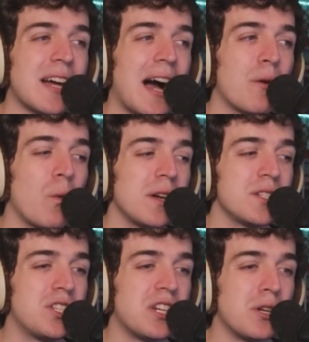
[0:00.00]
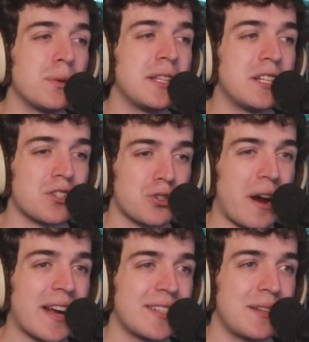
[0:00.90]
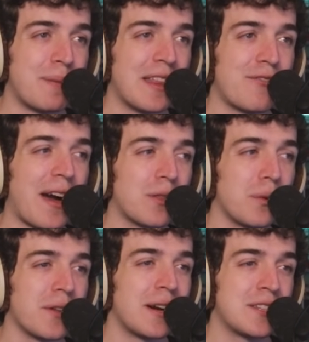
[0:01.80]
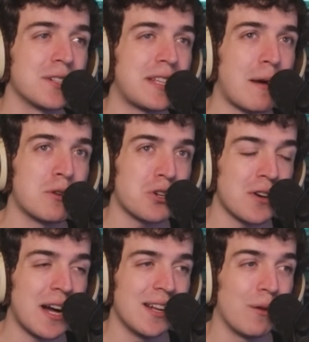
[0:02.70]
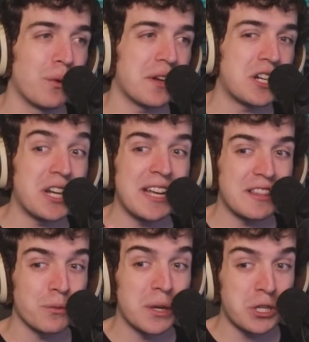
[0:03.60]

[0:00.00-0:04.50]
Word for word: I was genuinely distracted by the fact whether I took damage or not and whether I should hit the wish